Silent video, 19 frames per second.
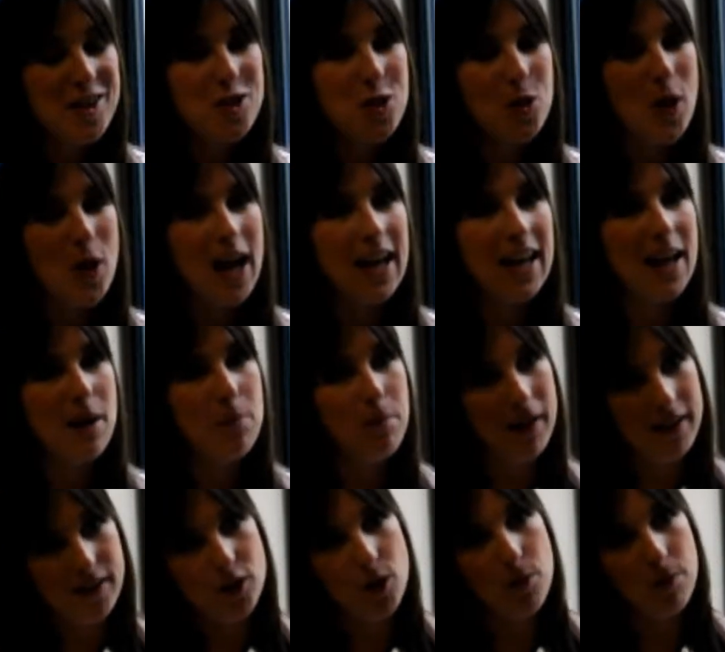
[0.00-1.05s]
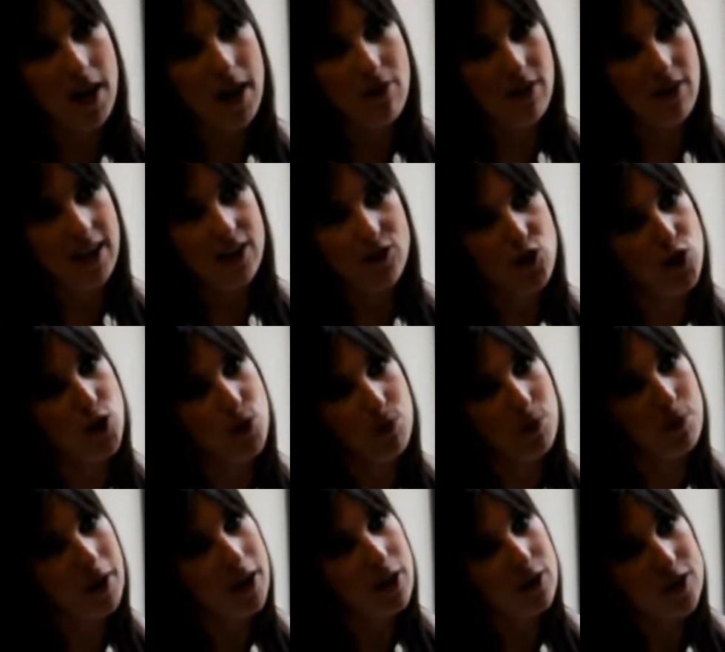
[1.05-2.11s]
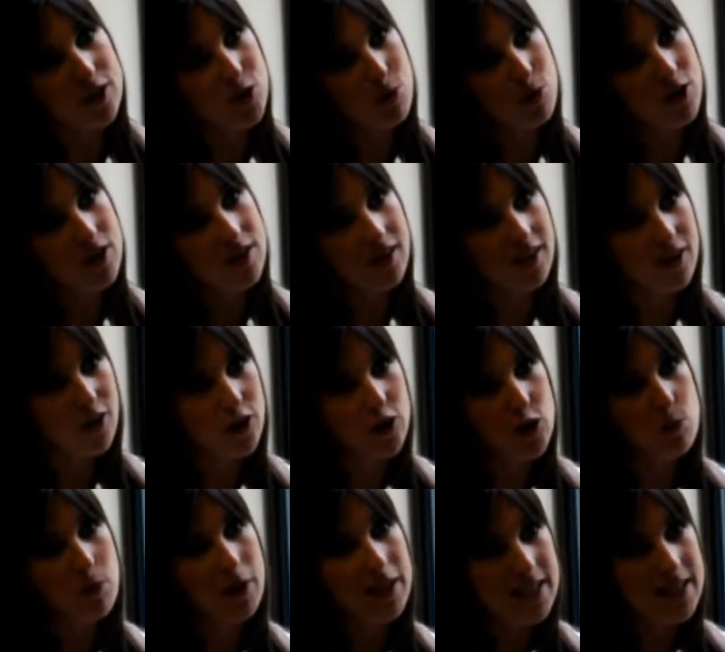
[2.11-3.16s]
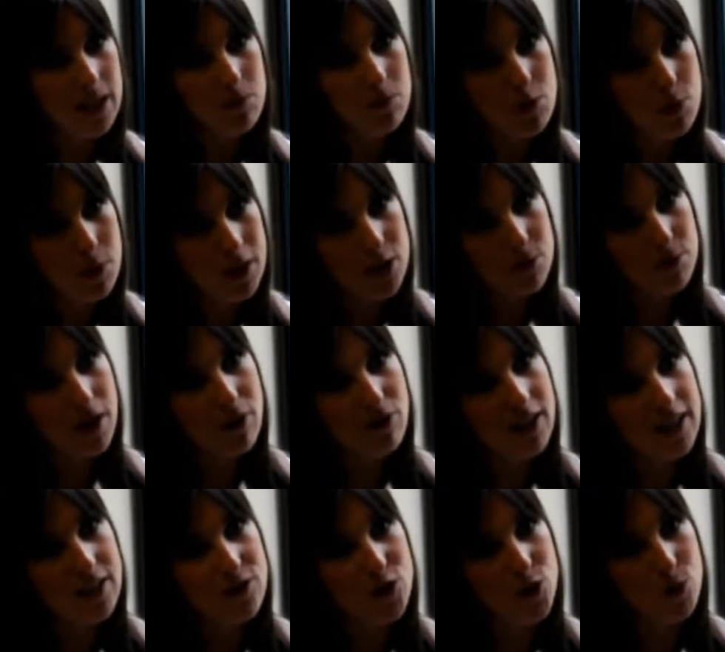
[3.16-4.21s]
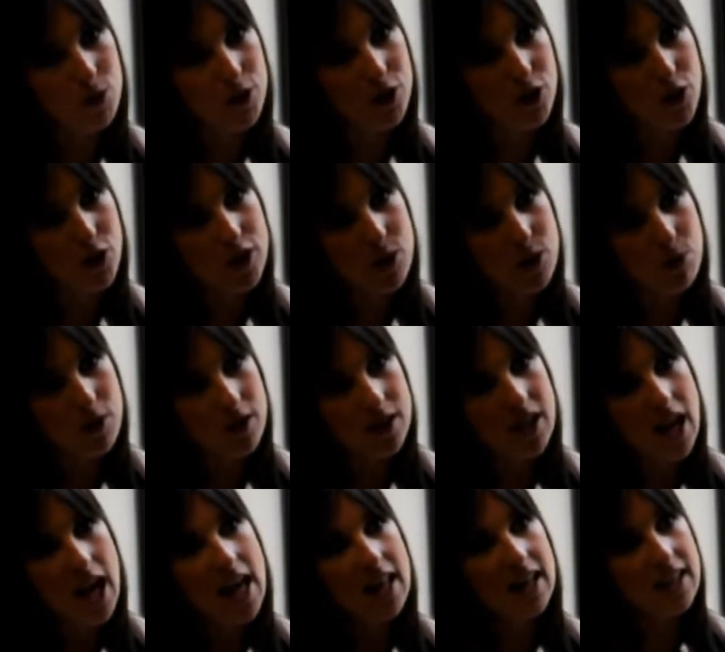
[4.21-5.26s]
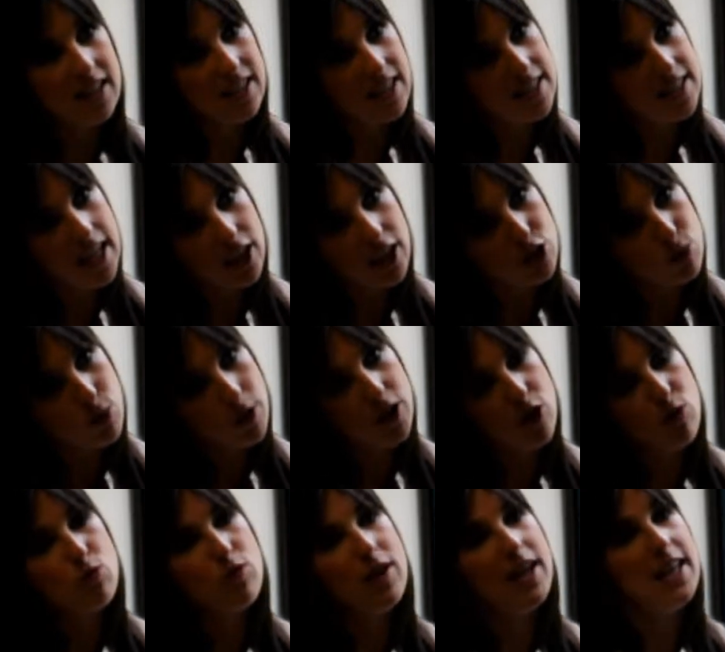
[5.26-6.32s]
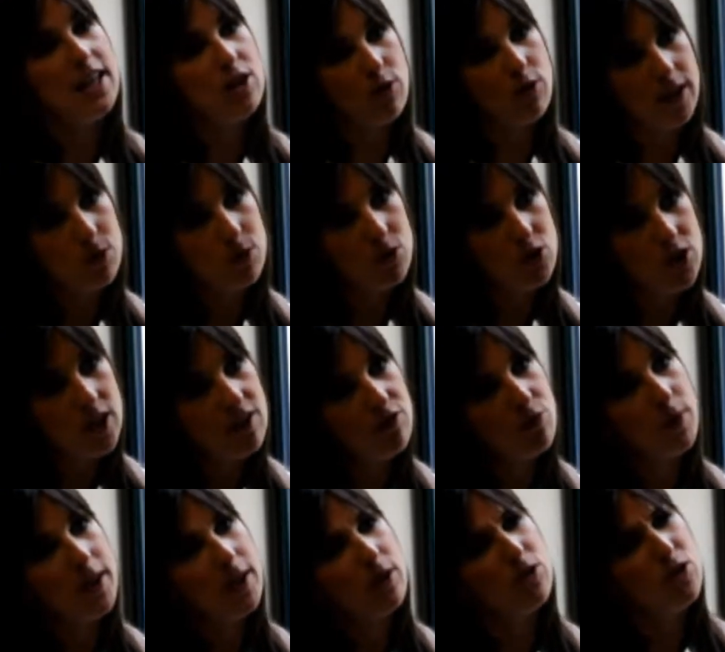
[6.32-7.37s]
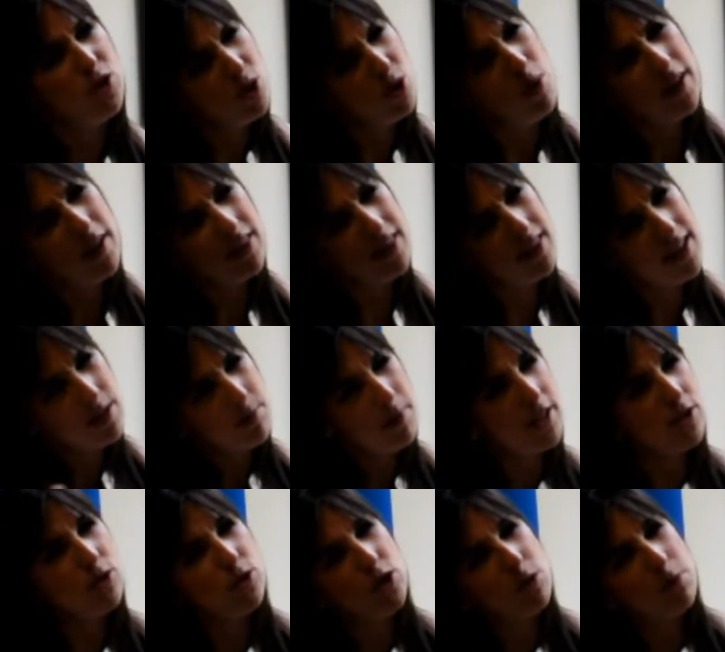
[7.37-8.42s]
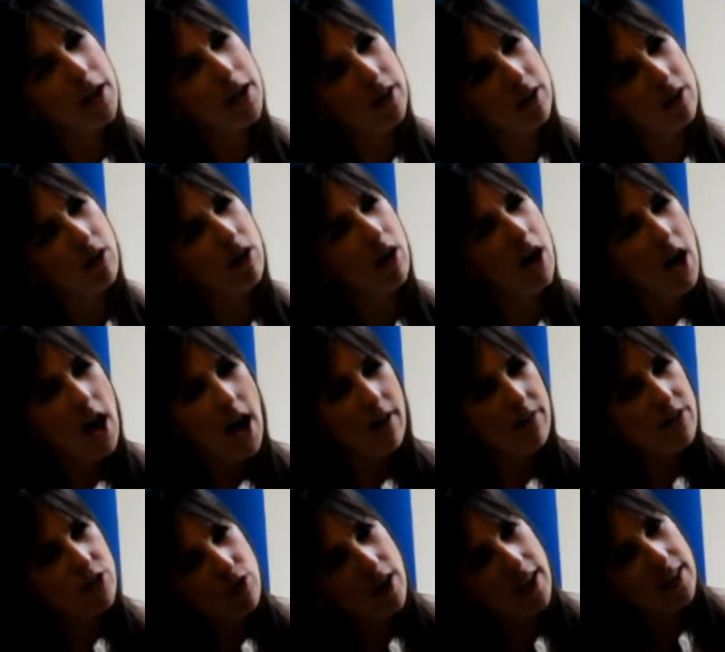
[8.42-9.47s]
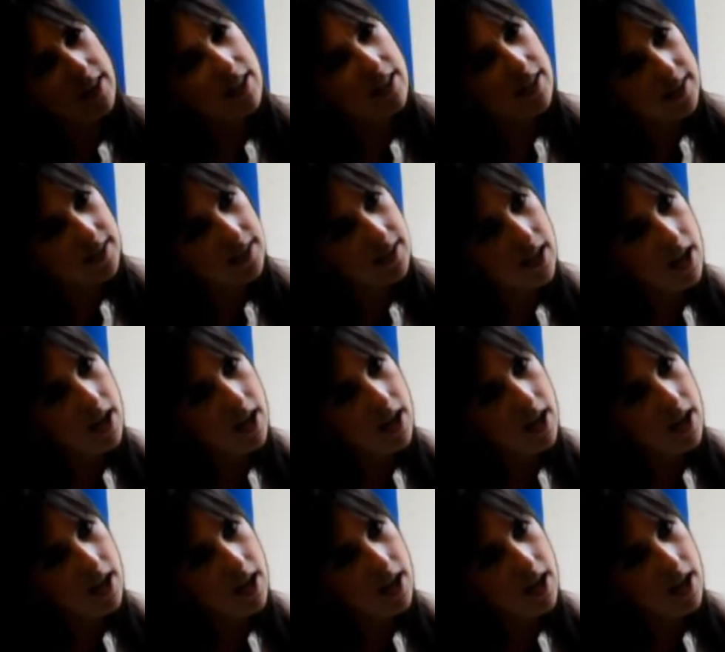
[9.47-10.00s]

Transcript: So I like building up that relationship with my customers, encouraging my team to build up that relationship with their customers, that they tell us what they're really trying to achieve, and we go, do you know what, this might suit you better, or have you tried this?